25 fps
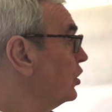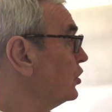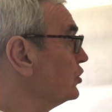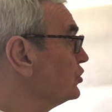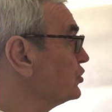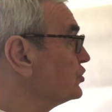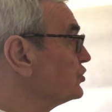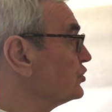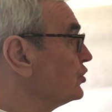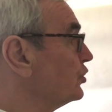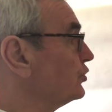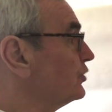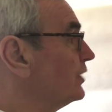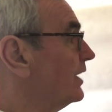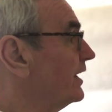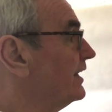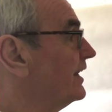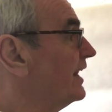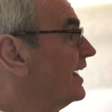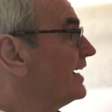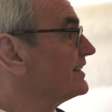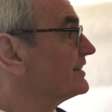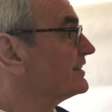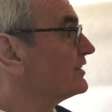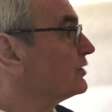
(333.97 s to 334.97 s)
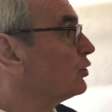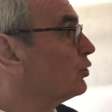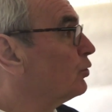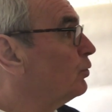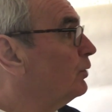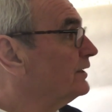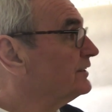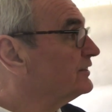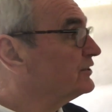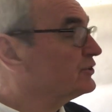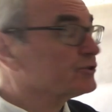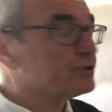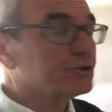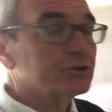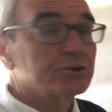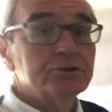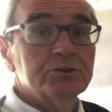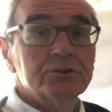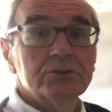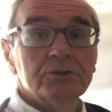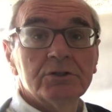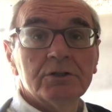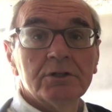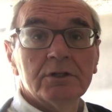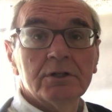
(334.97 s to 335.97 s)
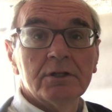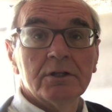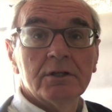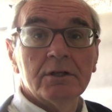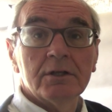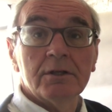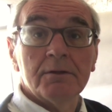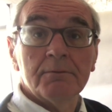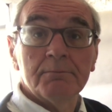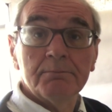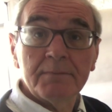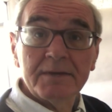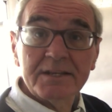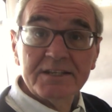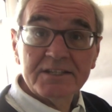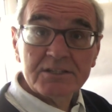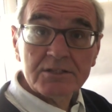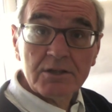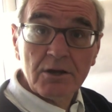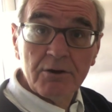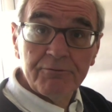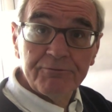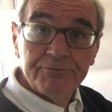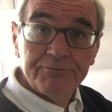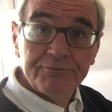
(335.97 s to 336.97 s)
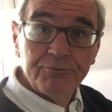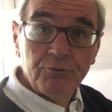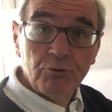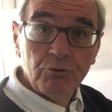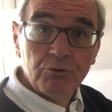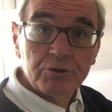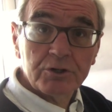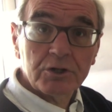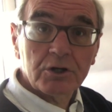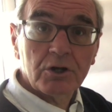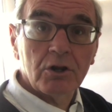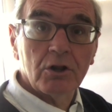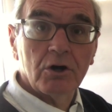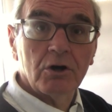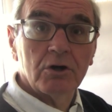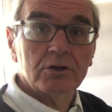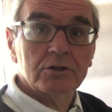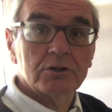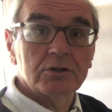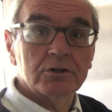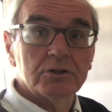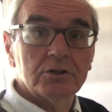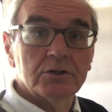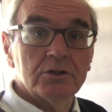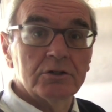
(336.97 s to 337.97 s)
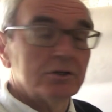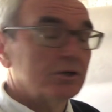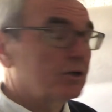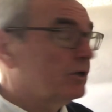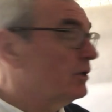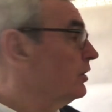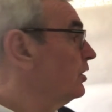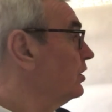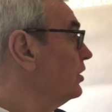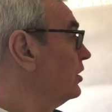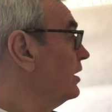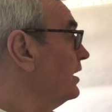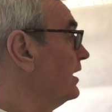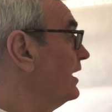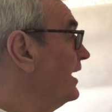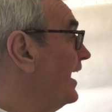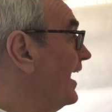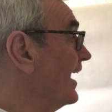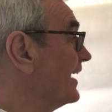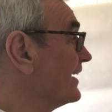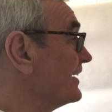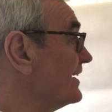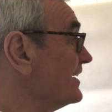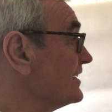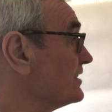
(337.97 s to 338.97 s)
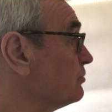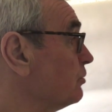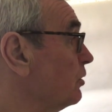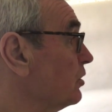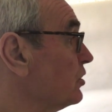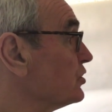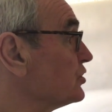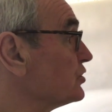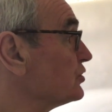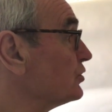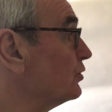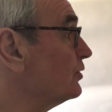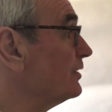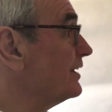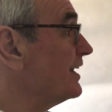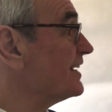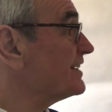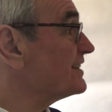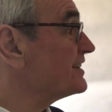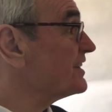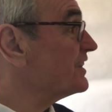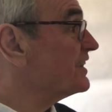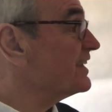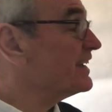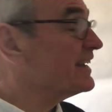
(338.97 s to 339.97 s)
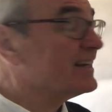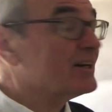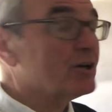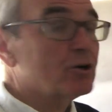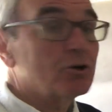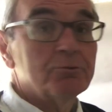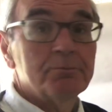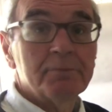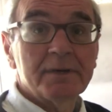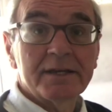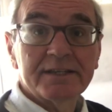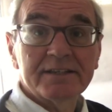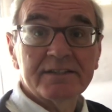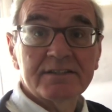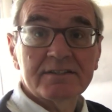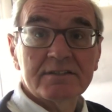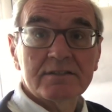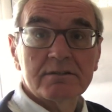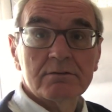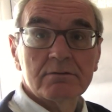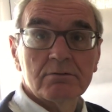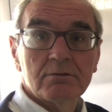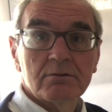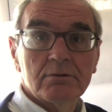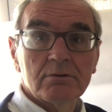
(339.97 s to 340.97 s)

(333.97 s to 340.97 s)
Son las cuatro means 4 o'clock. And guess what son las cinco means?